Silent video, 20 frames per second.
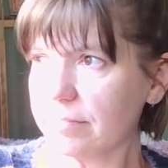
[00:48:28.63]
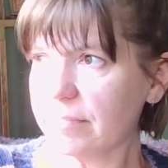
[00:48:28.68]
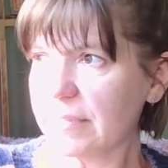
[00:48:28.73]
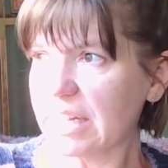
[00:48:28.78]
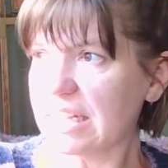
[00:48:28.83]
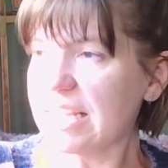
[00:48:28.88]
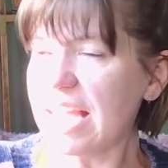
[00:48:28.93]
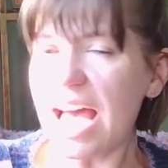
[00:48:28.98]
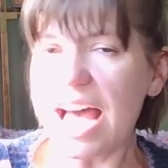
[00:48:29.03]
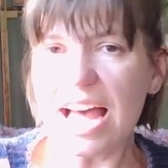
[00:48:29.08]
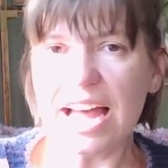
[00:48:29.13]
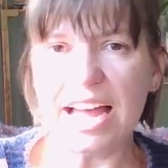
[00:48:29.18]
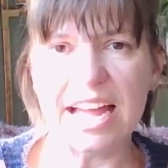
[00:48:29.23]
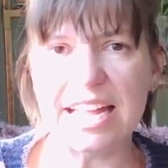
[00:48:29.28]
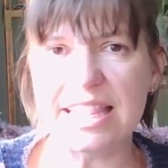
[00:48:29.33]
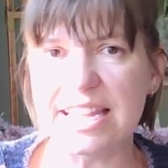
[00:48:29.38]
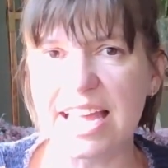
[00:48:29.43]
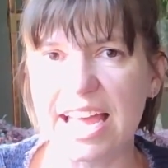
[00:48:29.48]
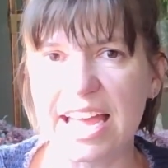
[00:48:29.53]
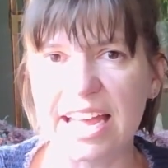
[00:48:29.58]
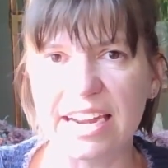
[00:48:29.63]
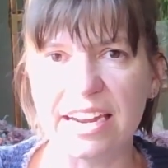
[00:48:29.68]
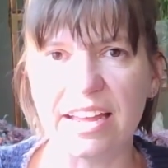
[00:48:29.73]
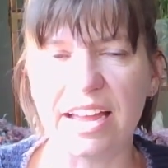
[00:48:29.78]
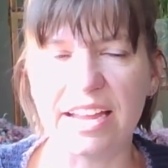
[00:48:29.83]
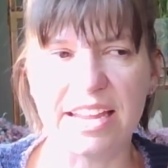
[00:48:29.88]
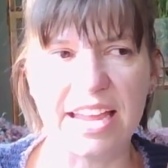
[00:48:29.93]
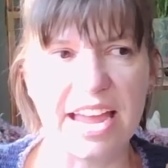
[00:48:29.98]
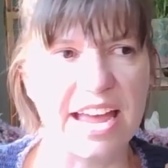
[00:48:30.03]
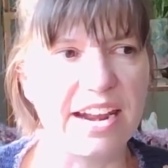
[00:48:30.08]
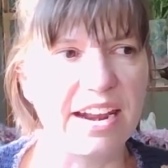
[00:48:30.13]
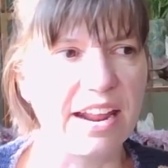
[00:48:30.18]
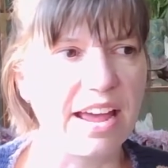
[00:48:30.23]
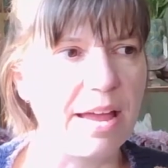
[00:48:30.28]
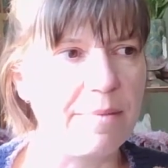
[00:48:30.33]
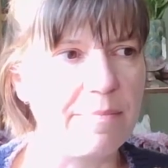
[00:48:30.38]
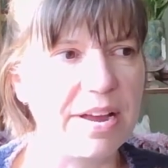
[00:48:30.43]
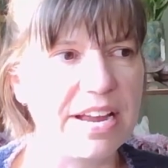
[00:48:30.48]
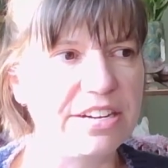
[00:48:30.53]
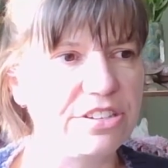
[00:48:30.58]
Yeah, and then again, I
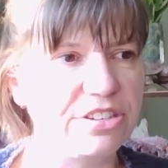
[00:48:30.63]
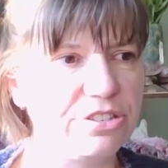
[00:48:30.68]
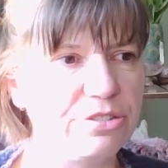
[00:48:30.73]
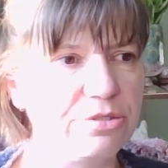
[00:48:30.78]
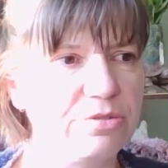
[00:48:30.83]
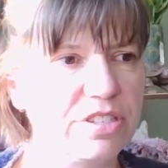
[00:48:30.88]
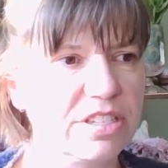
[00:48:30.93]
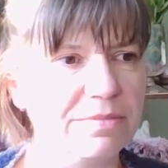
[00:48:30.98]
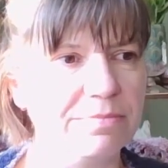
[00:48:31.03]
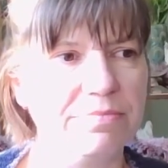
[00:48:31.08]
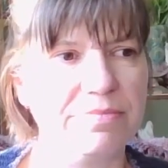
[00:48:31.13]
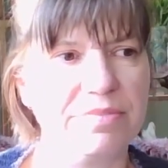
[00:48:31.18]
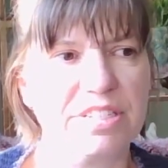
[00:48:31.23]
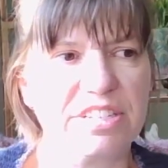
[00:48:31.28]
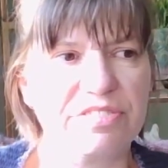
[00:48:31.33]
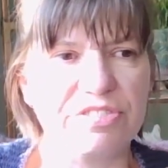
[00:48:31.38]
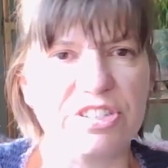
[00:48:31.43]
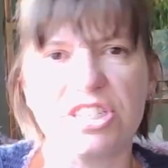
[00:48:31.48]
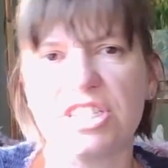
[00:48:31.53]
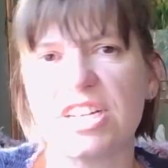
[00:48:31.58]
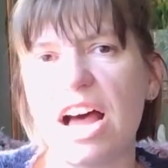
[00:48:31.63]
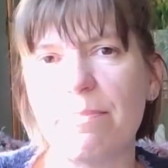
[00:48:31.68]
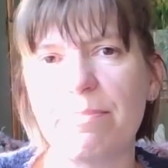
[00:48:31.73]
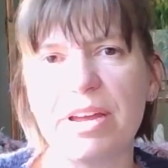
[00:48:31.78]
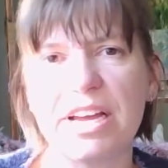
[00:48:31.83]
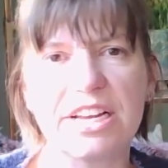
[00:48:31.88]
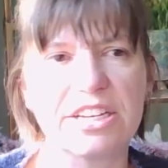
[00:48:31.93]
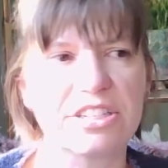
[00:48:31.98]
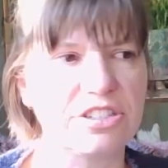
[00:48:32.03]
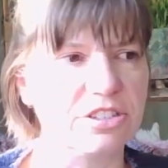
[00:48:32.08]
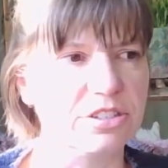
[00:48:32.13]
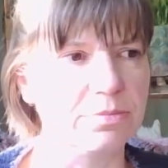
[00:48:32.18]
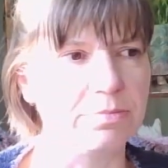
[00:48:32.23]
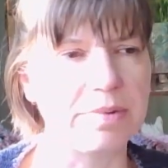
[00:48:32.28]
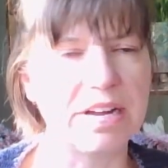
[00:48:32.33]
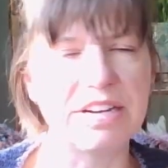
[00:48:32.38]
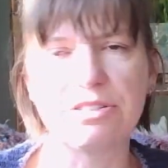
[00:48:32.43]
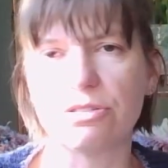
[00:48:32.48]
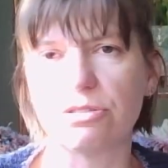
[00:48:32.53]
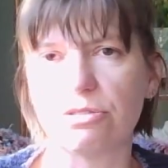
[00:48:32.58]
might do some different topics or
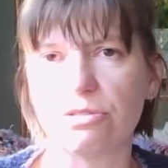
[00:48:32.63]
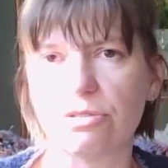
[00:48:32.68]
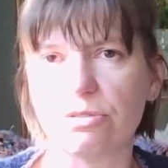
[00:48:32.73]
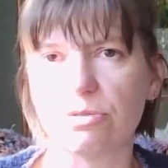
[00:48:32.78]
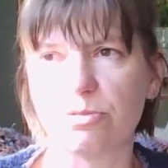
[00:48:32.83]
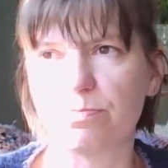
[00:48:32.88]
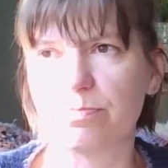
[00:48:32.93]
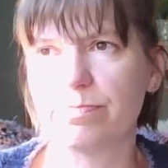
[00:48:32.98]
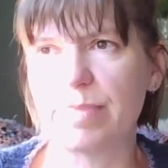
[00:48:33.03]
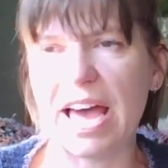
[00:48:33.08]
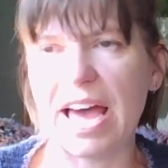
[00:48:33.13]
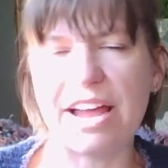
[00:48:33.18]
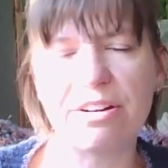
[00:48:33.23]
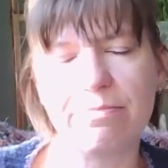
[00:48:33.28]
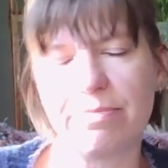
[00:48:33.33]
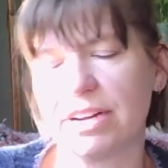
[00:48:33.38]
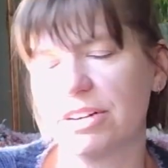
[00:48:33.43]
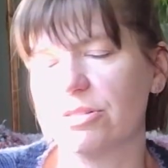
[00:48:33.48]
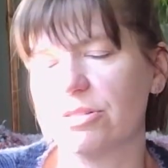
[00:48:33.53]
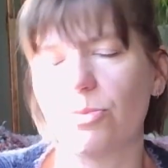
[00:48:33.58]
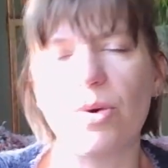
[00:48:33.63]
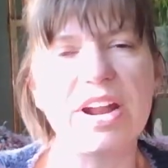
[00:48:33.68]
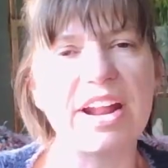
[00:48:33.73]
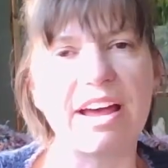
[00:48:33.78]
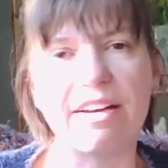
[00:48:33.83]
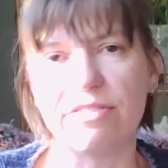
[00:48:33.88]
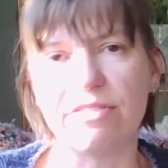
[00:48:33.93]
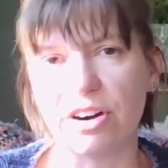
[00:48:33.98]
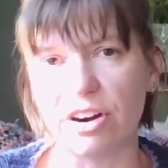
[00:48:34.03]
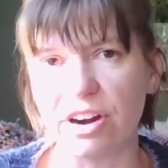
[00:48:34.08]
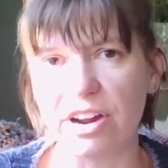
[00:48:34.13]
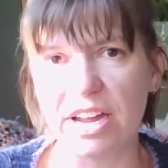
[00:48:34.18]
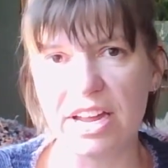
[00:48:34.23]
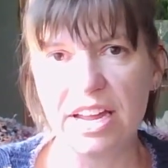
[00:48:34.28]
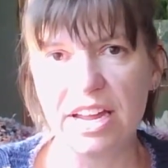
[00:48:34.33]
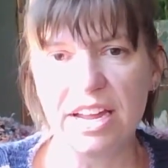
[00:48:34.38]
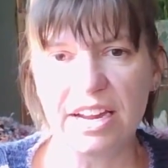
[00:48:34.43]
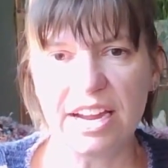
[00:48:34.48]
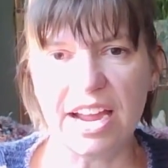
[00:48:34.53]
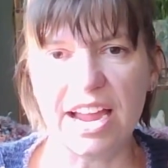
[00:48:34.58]
pattern bundle, whatever
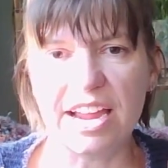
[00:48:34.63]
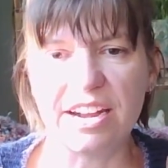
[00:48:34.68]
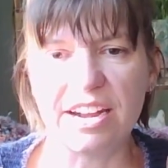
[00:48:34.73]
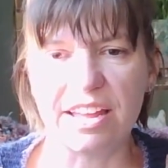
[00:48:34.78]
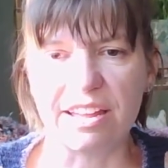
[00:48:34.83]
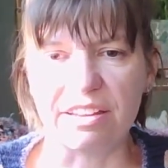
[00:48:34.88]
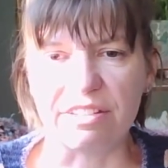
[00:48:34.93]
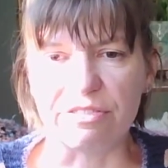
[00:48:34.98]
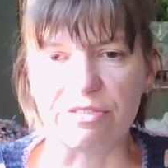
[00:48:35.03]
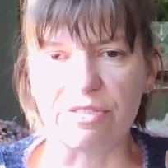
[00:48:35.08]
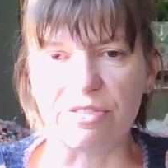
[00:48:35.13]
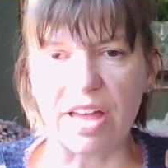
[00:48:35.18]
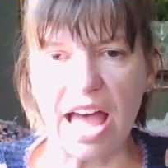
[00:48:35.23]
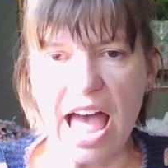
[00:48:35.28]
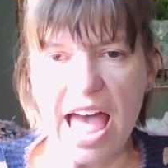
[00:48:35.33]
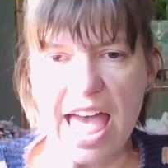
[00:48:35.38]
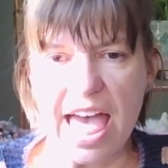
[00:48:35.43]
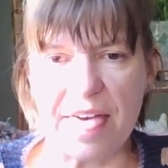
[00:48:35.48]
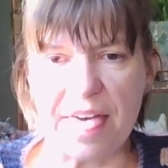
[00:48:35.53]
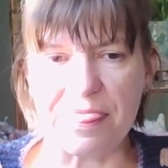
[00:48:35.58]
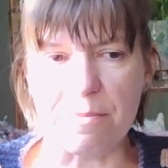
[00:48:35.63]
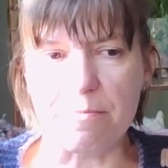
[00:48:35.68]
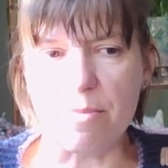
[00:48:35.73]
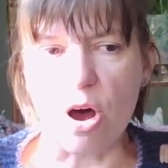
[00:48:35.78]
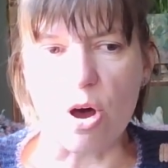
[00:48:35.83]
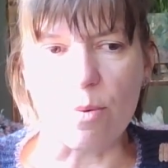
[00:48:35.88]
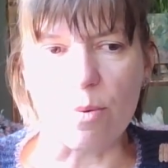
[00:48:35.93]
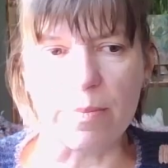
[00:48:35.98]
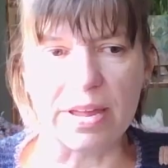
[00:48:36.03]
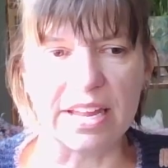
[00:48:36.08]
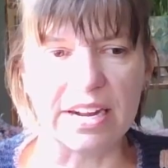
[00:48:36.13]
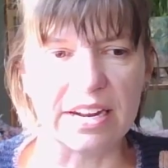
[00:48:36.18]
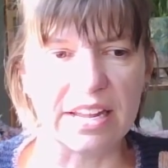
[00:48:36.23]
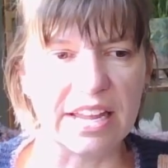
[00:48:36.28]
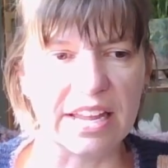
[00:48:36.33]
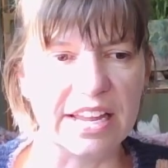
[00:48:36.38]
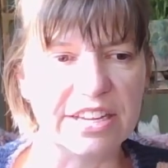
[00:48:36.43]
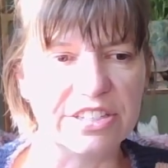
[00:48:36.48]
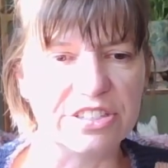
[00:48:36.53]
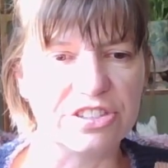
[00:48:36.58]
kind of at the moment
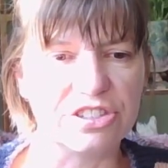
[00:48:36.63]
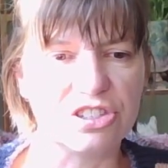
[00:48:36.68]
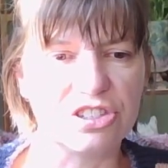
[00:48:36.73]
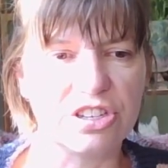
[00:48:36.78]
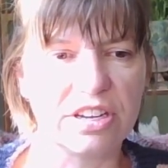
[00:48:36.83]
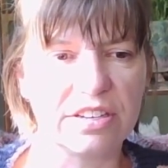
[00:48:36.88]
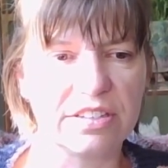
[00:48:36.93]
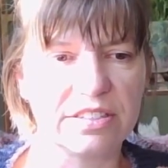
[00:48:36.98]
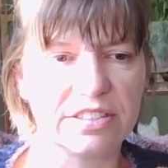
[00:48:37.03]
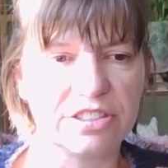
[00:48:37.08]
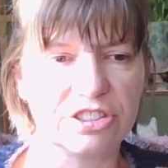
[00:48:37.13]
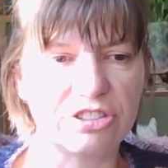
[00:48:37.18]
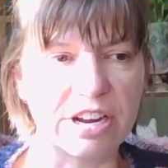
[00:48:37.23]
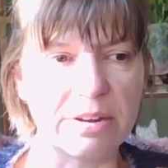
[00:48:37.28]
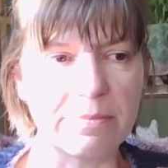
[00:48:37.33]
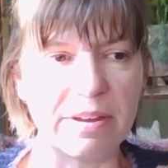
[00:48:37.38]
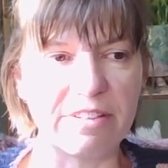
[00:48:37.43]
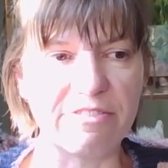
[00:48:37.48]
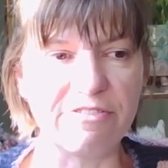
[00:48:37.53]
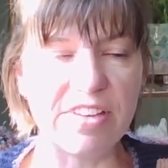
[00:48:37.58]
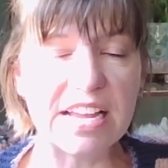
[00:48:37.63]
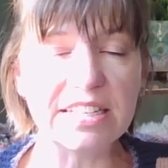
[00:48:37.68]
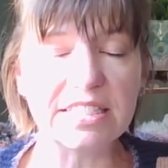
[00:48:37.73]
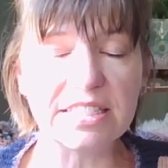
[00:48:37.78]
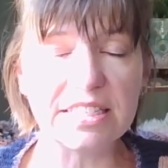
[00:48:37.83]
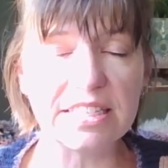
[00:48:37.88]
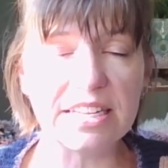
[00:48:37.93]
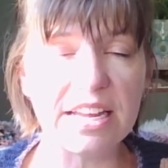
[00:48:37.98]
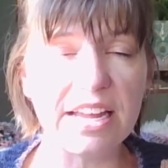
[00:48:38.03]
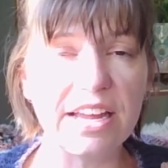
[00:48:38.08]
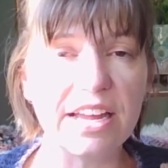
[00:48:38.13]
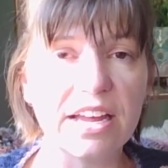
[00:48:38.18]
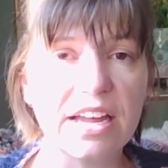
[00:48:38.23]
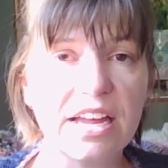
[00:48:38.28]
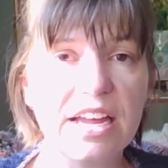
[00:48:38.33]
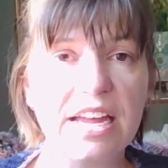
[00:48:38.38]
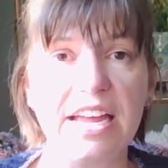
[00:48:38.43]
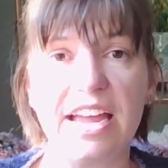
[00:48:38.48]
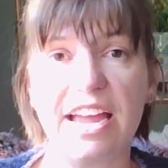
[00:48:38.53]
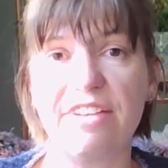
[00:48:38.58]
is striking my fancy.
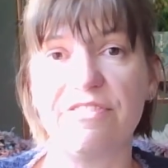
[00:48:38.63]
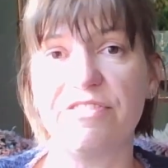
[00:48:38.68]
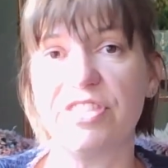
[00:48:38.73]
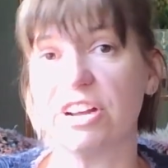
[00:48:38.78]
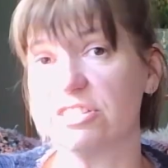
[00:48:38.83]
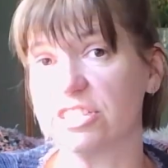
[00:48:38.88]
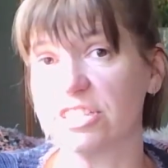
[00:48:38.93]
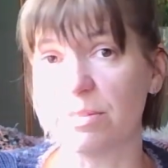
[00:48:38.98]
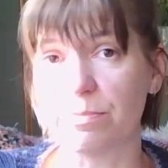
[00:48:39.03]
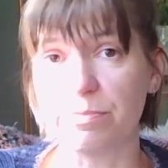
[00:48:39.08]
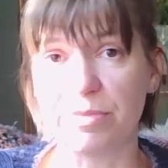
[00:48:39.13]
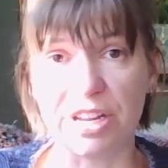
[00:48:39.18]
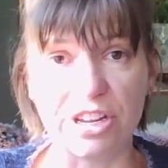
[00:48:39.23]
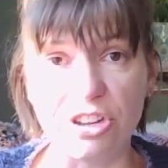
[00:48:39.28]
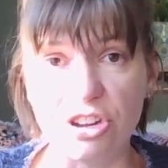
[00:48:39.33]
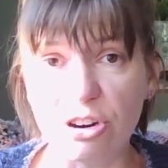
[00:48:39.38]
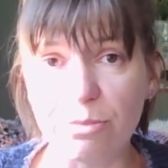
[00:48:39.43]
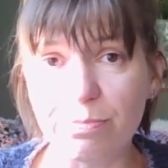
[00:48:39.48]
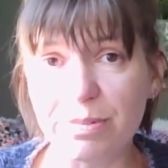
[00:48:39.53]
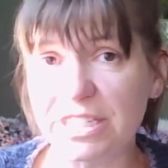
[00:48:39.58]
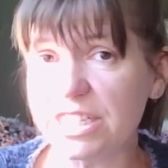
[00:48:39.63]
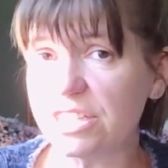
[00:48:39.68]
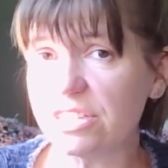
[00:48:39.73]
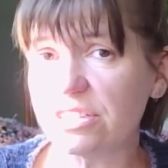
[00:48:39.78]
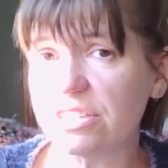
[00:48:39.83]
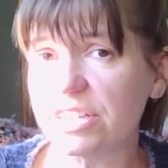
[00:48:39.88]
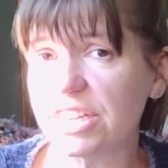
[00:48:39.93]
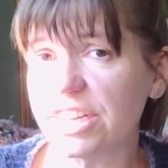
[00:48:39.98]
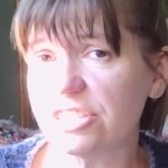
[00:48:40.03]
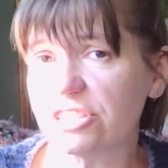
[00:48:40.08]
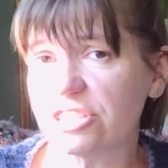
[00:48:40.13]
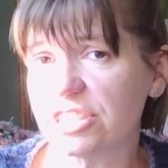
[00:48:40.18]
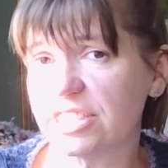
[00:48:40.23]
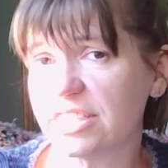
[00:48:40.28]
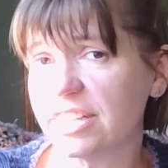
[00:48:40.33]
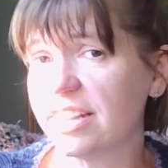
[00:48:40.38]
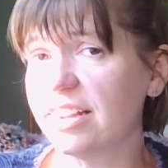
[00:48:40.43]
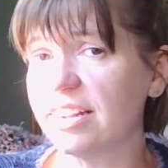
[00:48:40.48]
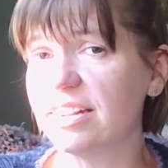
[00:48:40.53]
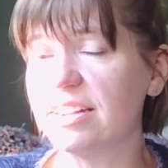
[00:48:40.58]
If there's something you're particularly
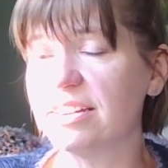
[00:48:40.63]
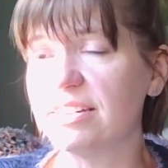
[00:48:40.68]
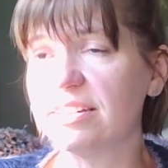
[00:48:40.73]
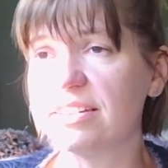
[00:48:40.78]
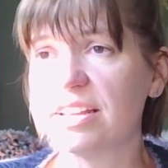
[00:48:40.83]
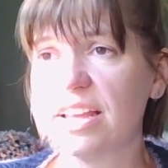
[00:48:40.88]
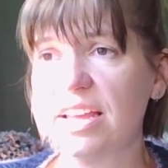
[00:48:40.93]
interested in,